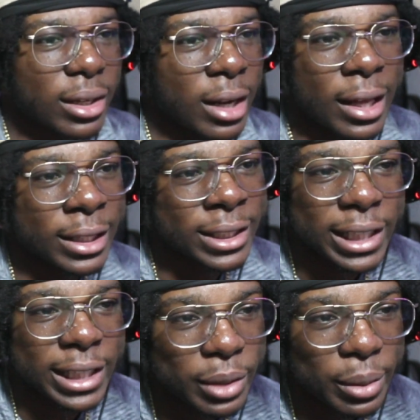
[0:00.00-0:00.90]

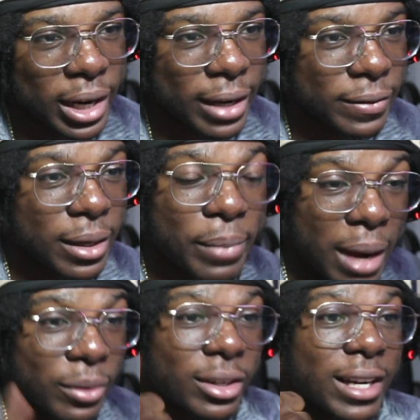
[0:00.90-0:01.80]
sleep deprived, but I'm
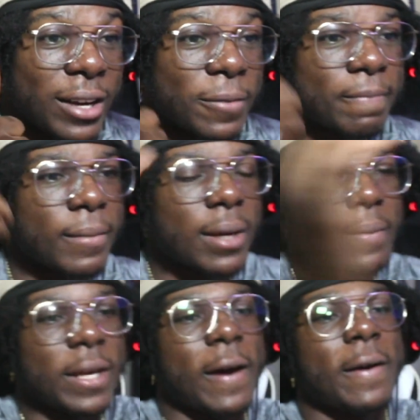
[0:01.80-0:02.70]
good now. But
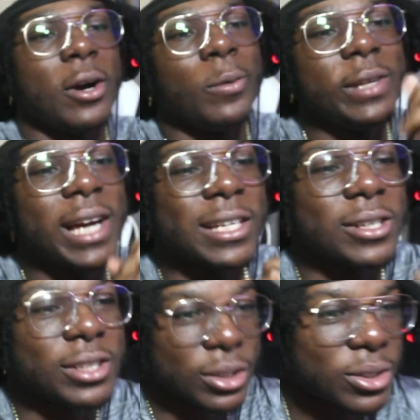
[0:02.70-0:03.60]
yeah, hopefully you guys are going
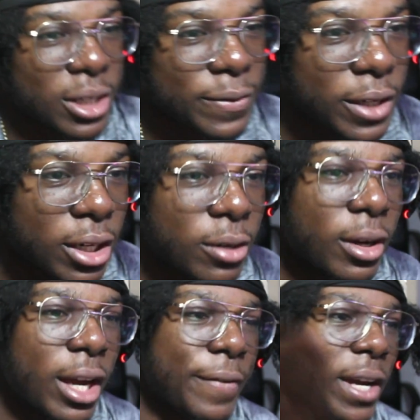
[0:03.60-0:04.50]
to enjoy this video.
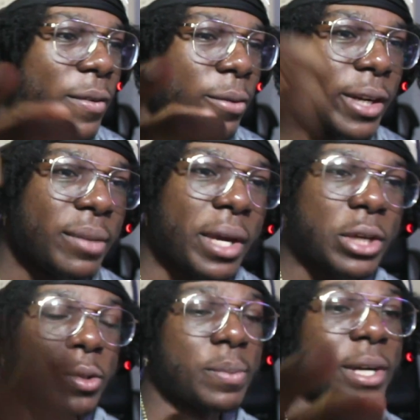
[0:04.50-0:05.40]
If you haven't already, make sure
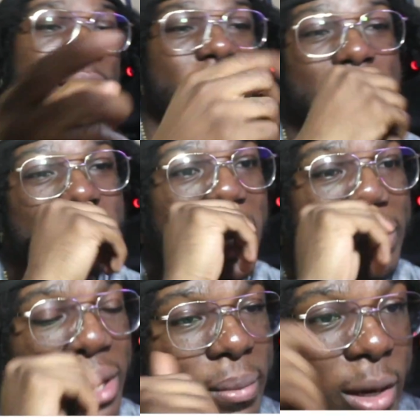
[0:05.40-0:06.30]
to press the subscribe
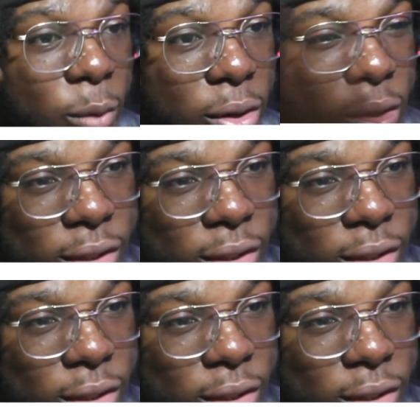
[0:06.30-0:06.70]
button, man. We're on this